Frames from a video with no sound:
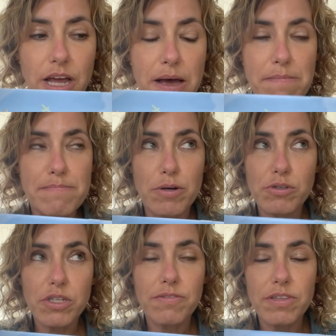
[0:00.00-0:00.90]

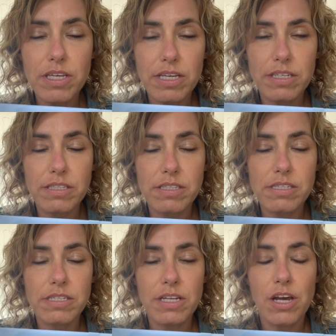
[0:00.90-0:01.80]
Most of the
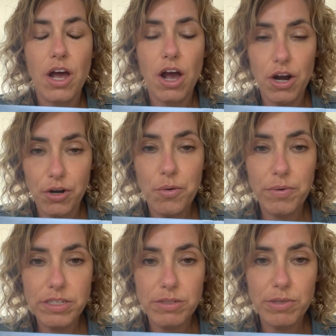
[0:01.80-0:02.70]
kids are
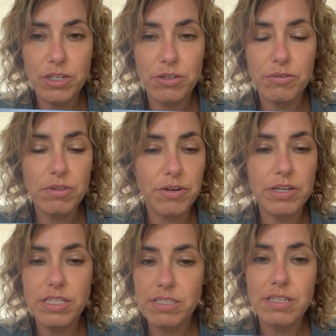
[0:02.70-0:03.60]
going to be new. There
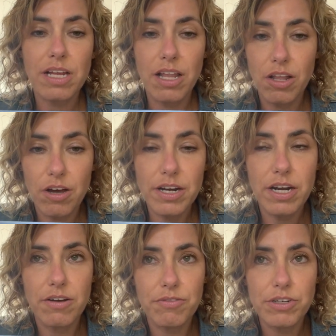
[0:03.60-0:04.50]
isn't a lot
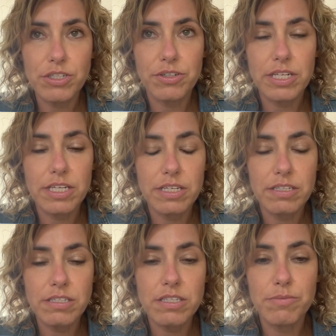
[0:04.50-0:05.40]
of returning
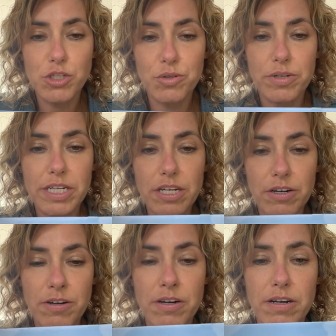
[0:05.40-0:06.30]
kids. The majority
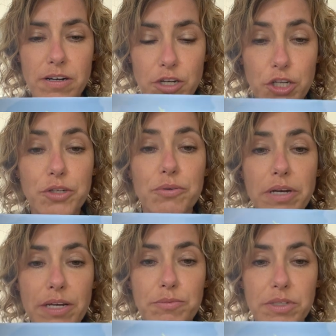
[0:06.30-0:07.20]
are
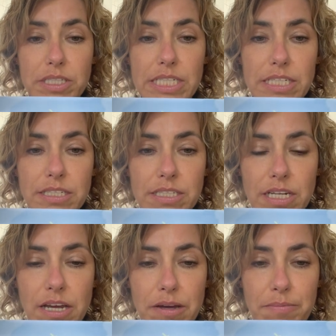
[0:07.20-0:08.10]
new and will need
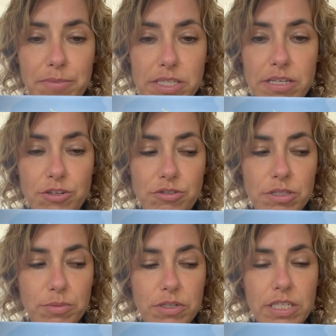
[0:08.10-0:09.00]
this
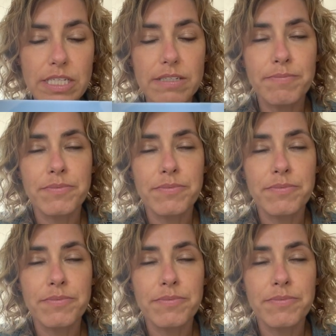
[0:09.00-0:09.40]
entrance booklet.